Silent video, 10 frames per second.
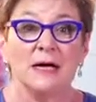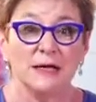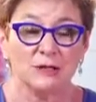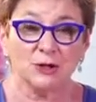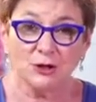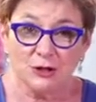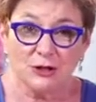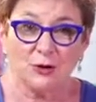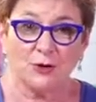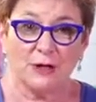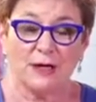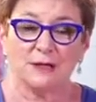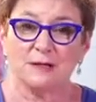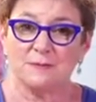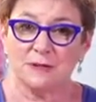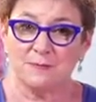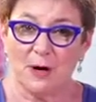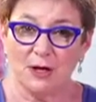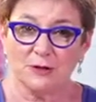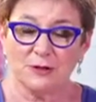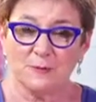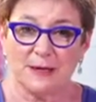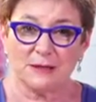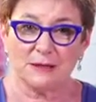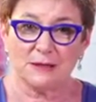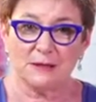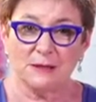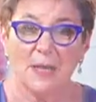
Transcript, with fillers: It's good to create some smaller spaces.